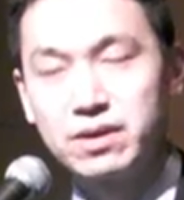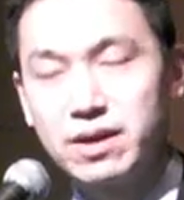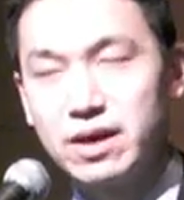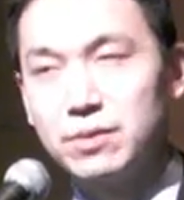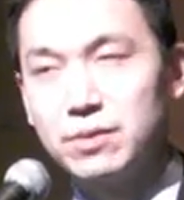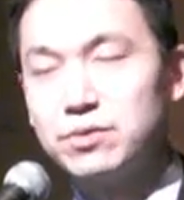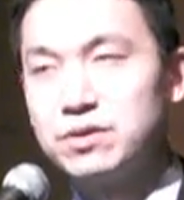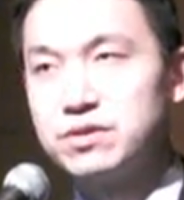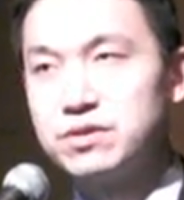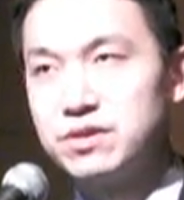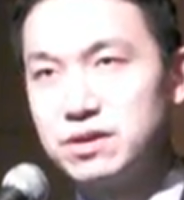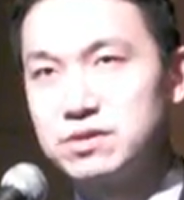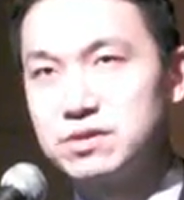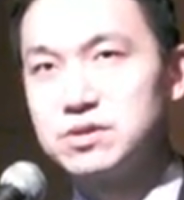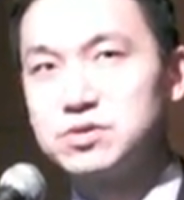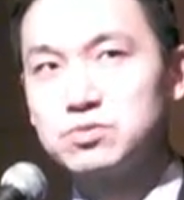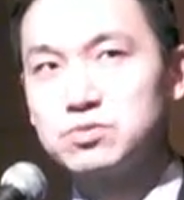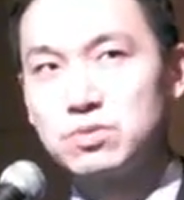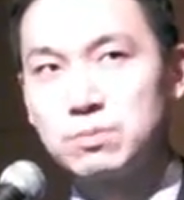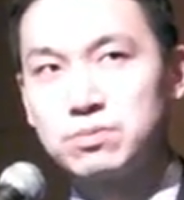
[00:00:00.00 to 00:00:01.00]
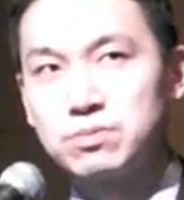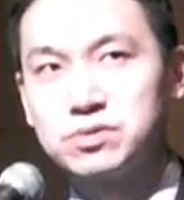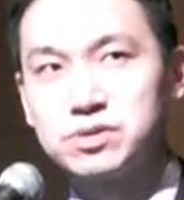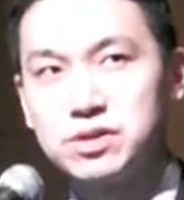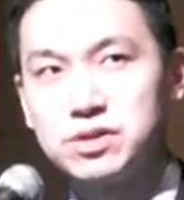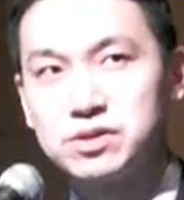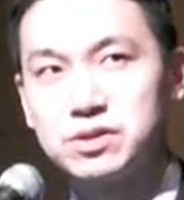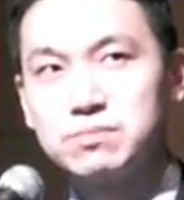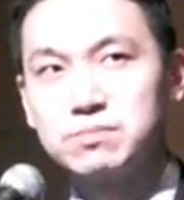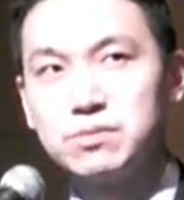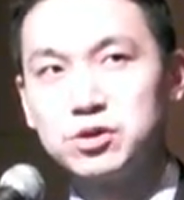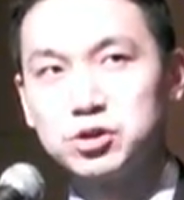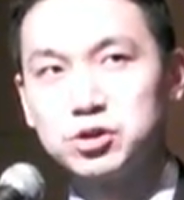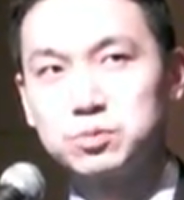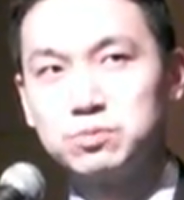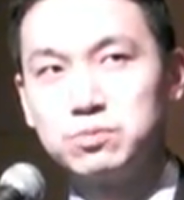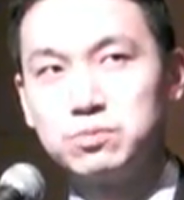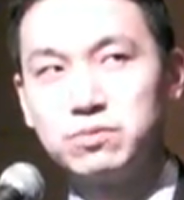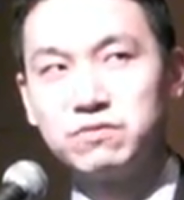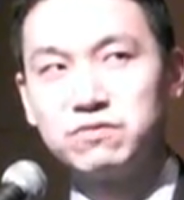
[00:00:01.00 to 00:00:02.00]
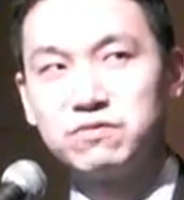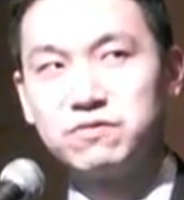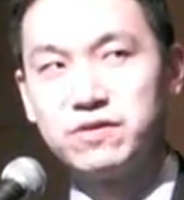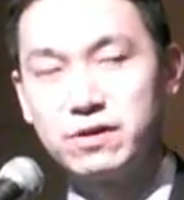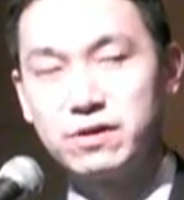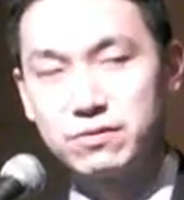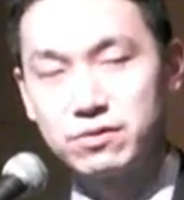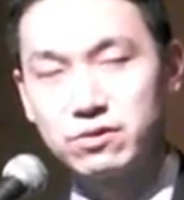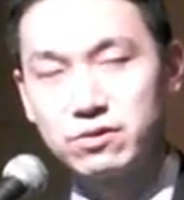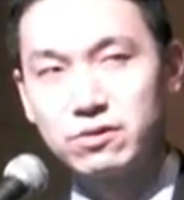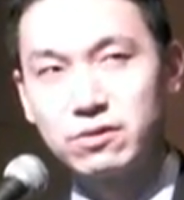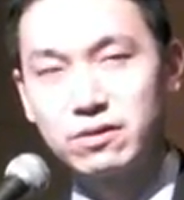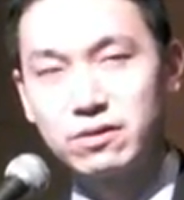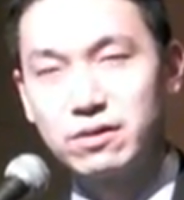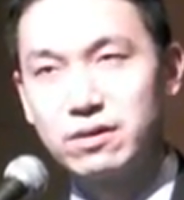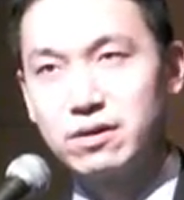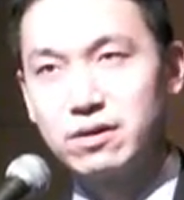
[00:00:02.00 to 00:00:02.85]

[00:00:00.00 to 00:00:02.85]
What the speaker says: And we think this represents a much fairer